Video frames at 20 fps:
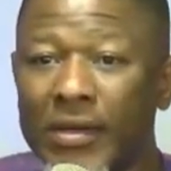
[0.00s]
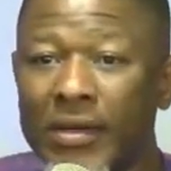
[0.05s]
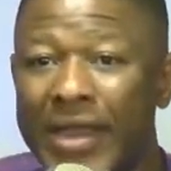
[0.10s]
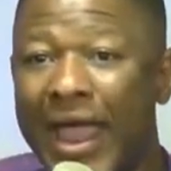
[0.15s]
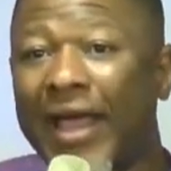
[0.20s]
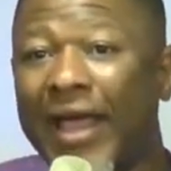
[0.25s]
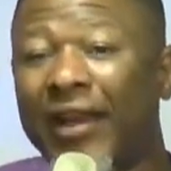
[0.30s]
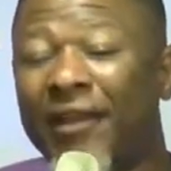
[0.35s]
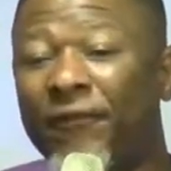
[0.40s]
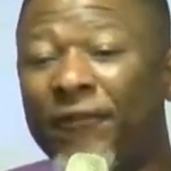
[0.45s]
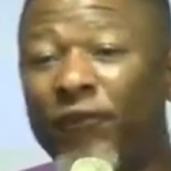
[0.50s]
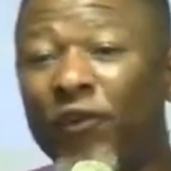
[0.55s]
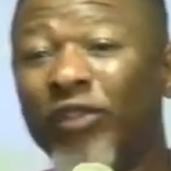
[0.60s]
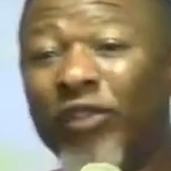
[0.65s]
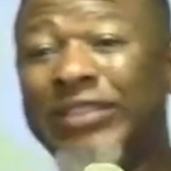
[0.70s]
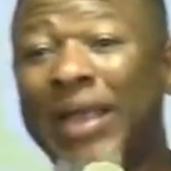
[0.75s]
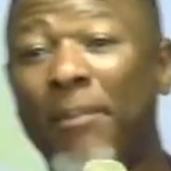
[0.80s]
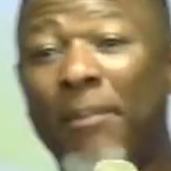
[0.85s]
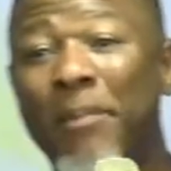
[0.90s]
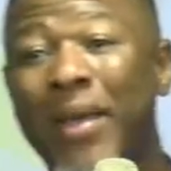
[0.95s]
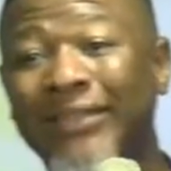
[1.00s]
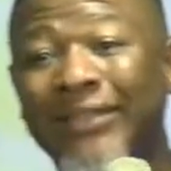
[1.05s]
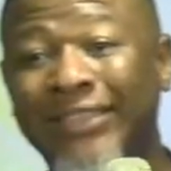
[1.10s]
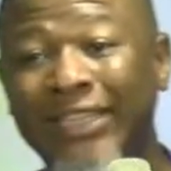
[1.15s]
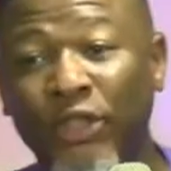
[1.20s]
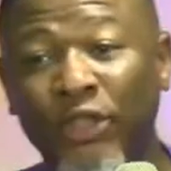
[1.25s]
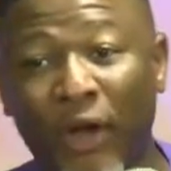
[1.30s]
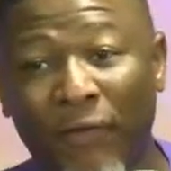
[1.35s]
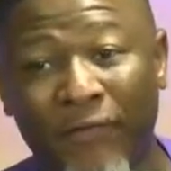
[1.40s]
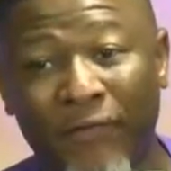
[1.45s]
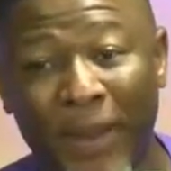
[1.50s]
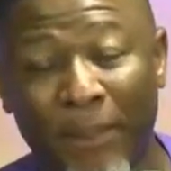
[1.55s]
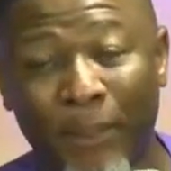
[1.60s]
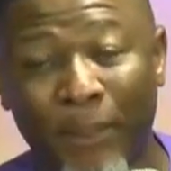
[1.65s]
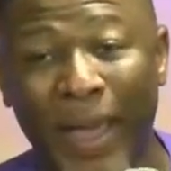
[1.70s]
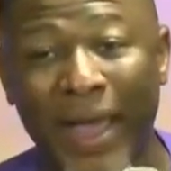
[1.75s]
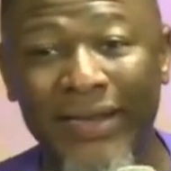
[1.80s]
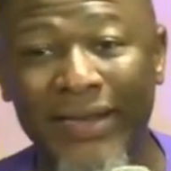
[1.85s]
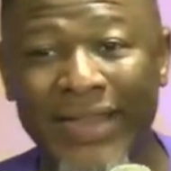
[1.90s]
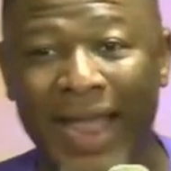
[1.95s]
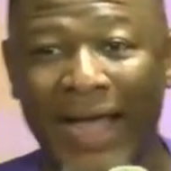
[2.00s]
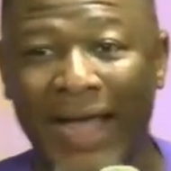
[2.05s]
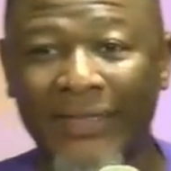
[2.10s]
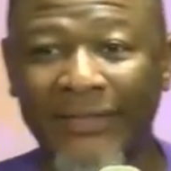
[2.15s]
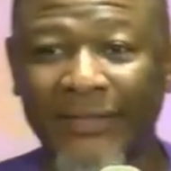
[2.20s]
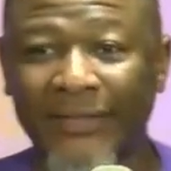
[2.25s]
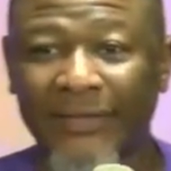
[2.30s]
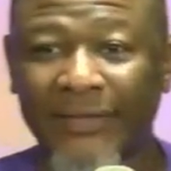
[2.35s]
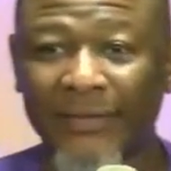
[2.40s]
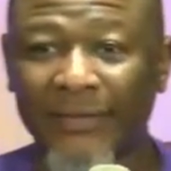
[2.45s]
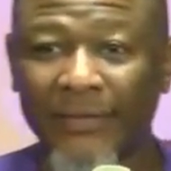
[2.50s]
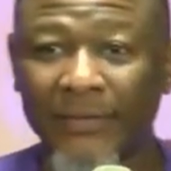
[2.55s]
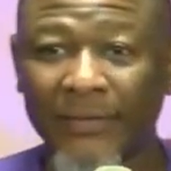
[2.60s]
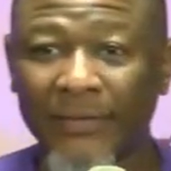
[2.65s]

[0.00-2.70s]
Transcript: They refused the message of repentance.